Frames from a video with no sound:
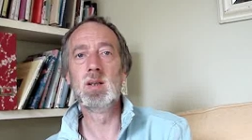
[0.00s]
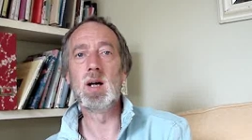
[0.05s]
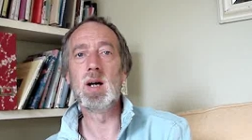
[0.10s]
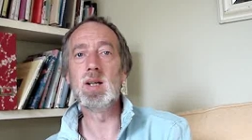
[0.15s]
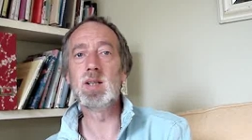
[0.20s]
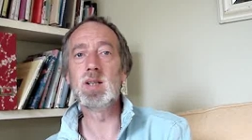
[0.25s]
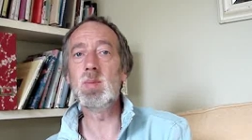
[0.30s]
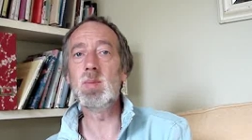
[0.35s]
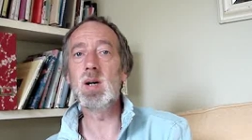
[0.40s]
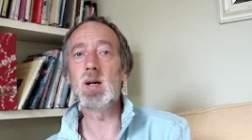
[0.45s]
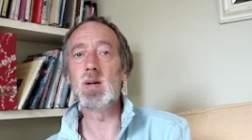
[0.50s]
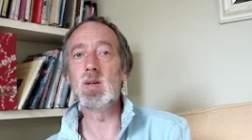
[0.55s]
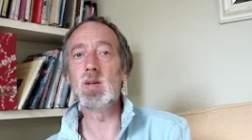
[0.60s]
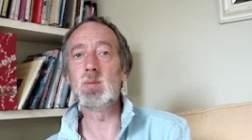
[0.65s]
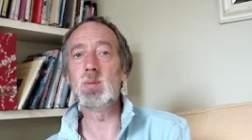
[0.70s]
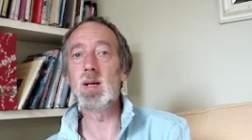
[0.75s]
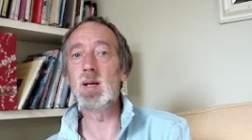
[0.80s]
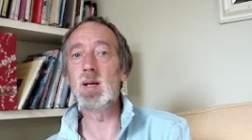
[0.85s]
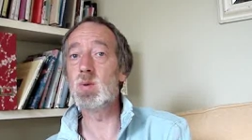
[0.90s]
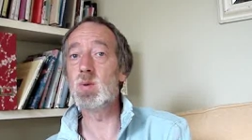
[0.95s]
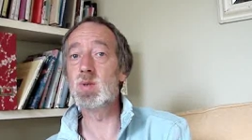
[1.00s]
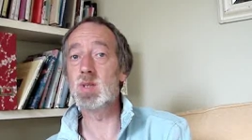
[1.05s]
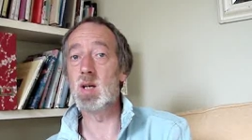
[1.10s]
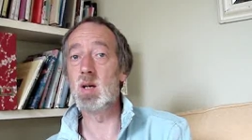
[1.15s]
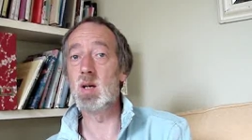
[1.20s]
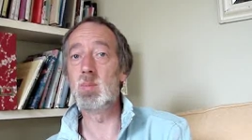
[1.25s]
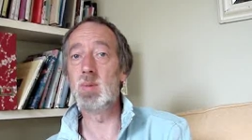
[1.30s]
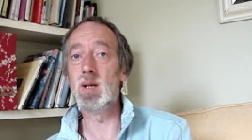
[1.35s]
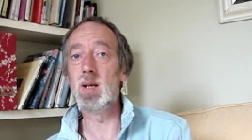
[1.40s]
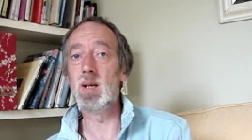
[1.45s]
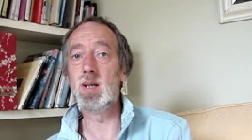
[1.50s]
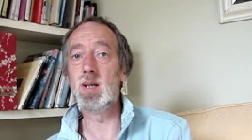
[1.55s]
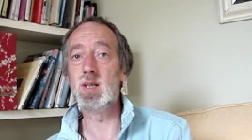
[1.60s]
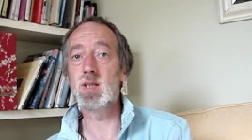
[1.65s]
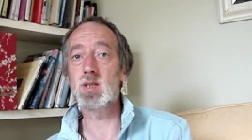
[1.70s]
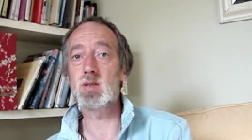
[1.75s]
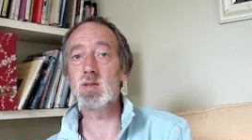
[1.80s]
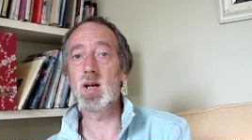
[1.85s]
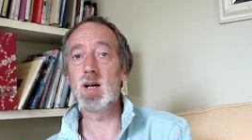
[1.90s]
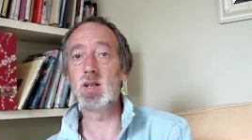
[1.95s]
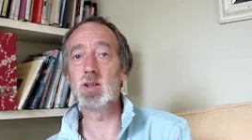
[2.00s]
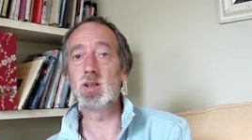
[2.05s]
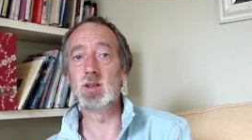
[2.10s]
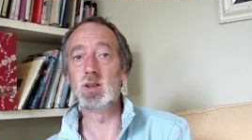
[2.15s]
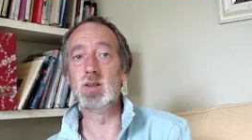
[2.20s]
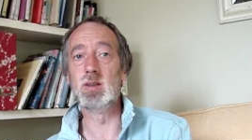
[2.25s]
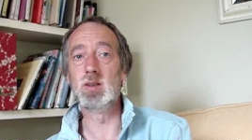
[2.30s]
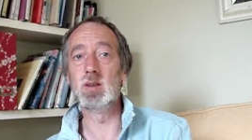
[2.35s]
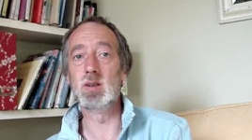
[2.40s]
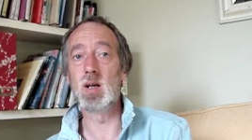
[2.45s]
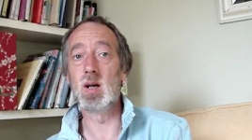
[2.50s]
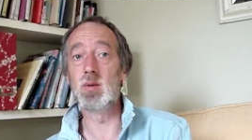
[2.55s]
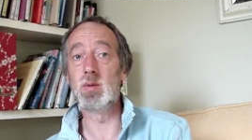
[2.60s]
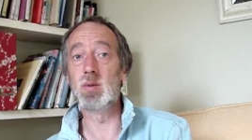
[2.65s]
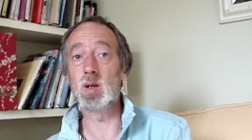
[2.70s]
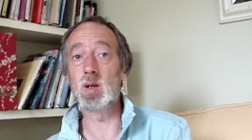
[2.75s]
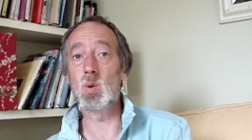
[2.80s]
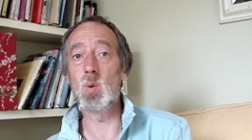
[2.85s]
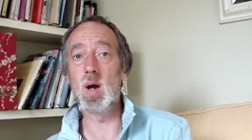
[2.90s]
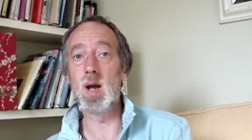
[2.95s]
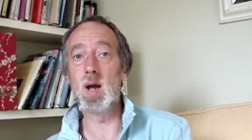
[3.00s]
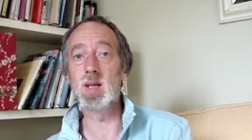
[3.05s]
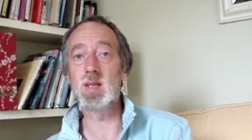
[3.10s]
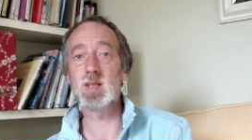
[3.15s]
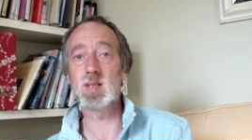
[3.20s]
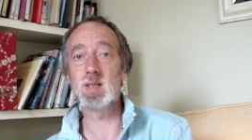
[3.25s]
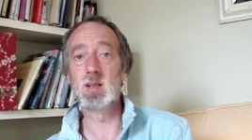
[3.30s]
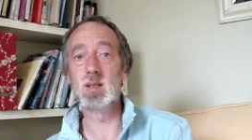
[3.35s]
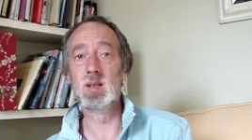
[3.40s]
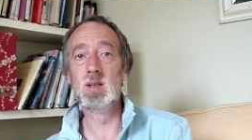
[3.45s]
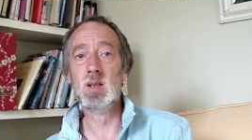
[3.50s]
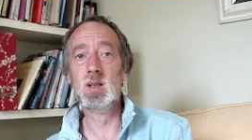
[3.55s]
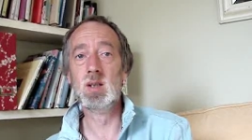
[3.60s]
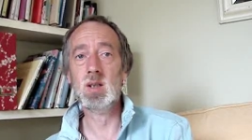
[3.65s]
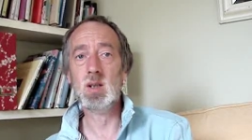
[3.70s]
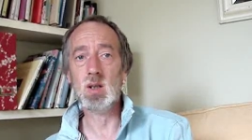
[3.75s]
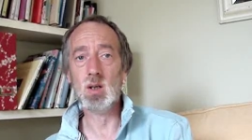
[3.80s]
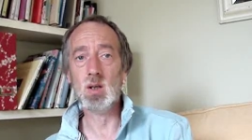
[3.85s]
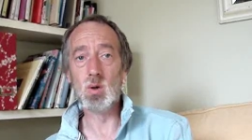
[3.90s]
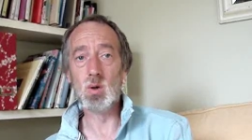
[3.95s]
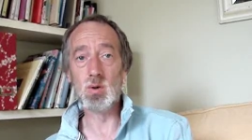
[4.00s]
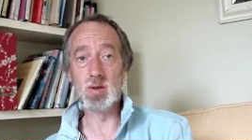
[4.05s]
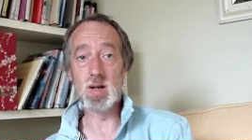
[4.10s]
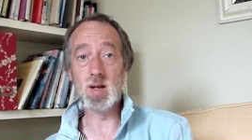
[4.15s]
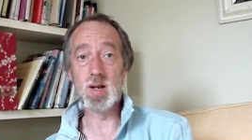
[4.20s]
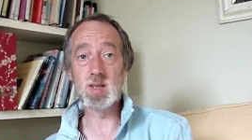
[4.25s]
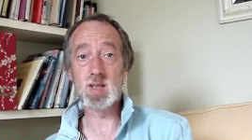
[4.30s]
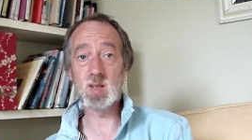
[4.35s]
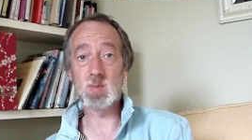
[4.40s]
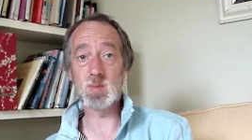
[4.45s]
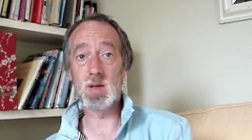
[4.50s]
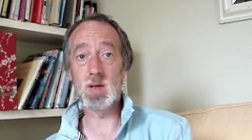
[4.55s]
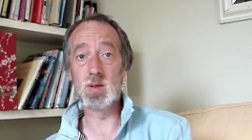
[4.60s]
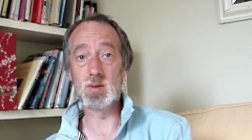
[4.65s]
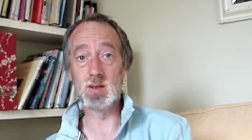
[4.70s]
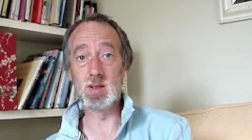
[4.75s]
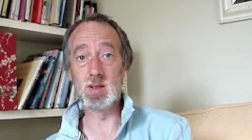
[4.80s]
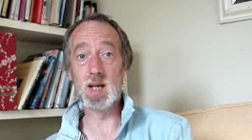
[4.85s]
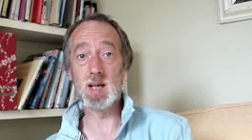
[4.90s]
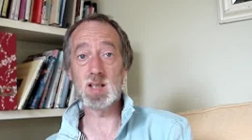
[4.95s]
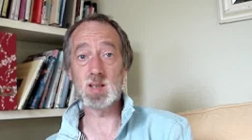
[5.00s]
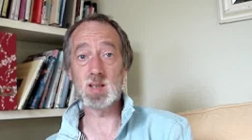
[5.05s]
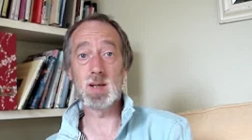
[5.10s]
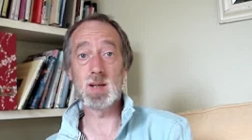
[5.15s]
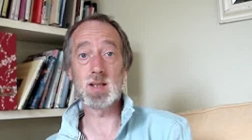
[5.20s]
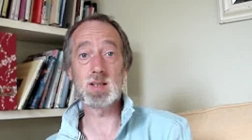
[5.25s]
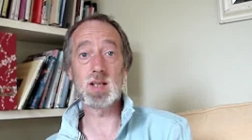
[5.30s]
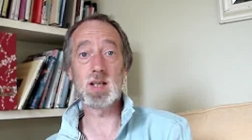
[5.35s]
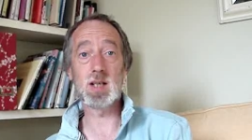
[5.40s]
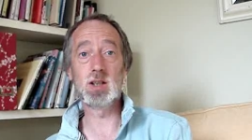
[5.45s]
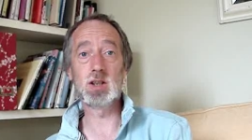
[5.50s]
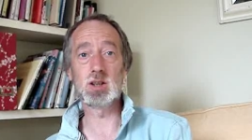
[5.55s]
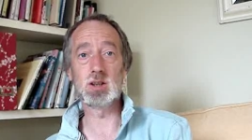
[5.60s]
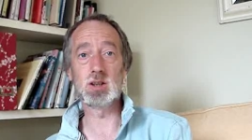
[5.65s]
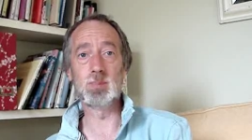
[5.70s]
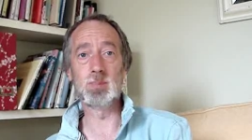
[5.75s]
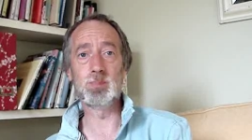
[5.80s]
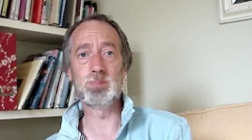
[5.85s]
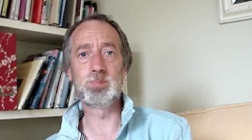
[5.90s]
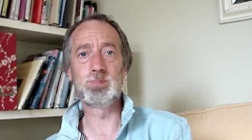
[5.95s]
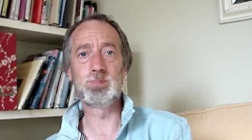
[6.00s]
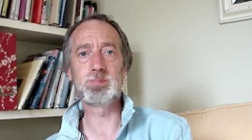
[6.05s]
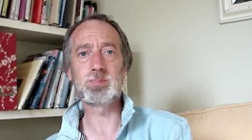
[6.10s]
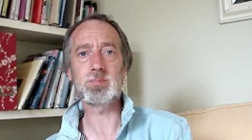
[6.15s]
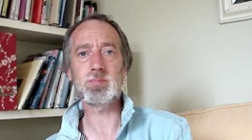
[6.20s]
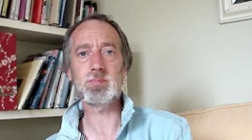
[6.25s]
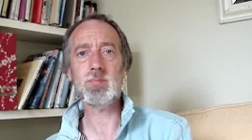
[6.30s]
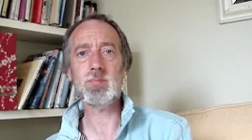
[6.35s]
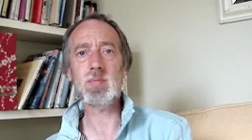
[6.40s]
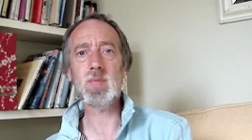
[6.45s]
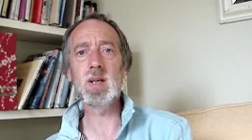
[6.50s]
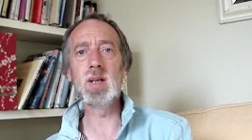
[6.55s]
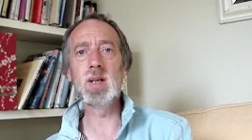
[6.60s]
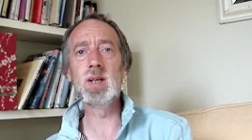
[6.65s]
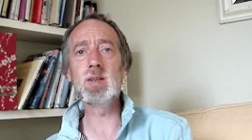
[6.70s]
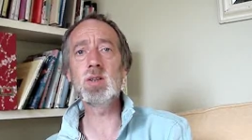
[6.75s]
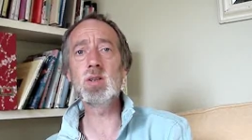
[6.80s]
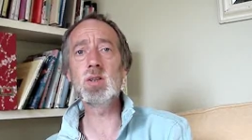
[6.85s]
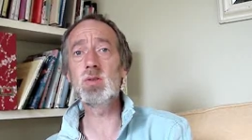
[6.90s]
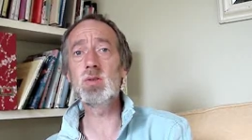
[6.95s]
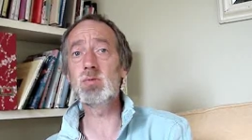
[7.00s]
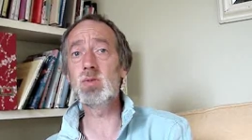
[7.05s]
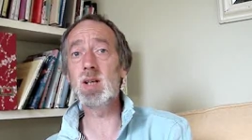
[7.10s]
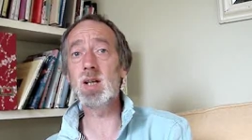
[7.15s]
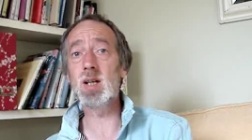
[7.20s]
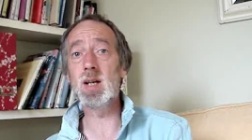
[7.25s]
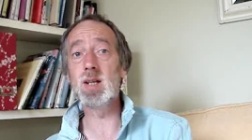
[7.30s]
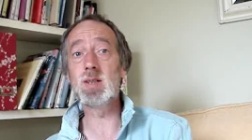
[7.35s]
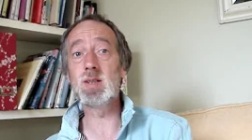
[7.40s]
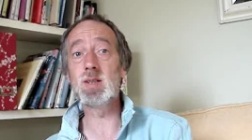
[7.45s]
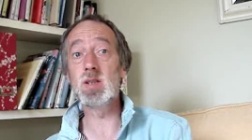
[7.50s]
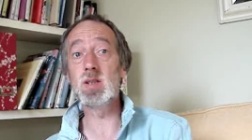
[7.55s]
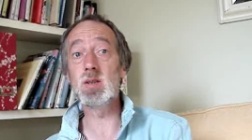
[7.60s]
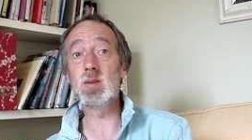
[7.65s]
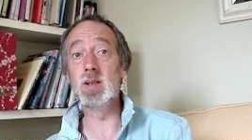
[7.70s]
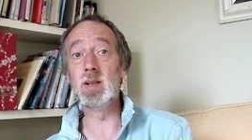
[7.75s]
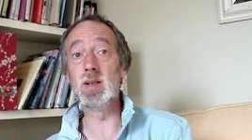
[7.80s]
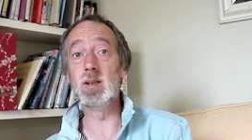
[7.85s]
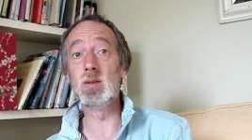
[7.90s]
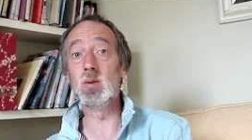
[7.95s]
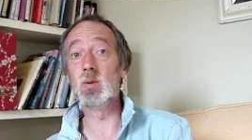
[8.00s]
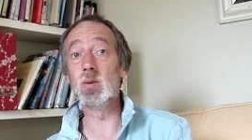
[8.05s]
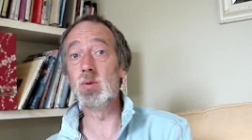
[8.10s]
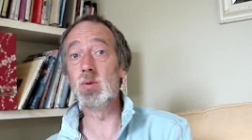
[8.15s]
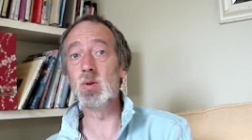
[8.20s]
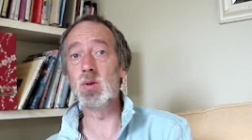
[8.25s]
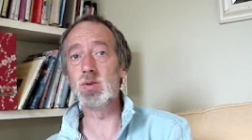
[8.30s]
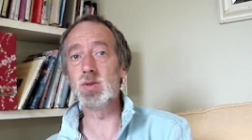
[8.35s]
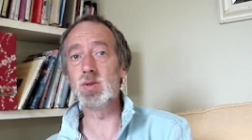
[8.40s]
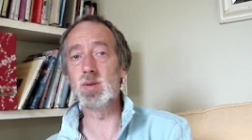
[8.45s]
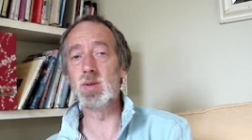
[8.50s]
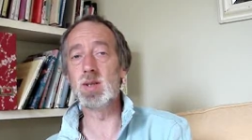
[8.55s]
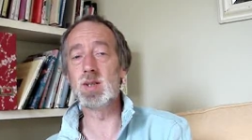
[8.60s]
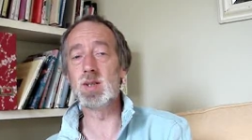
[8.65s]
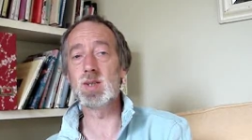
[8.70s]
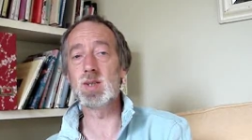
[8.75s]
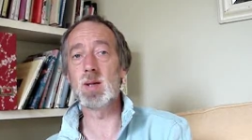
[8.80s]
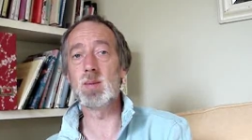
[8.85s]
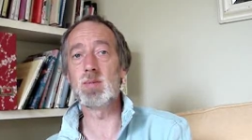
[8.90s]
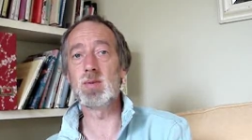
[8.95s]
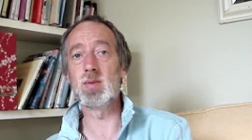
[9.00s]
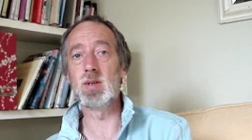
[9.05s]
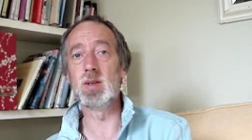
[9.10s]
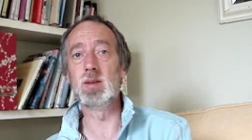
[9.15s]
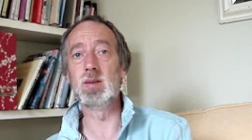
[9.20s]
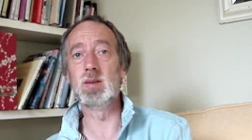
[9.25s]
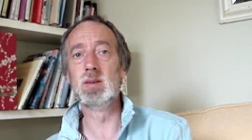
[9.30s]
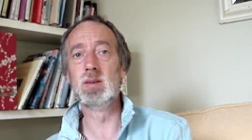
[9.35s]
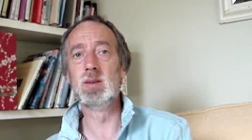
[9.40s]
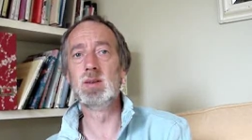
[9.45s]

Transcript: A demand may also be an instruction, a request, or an unspoken expectation, and could relate to doing or not doing something.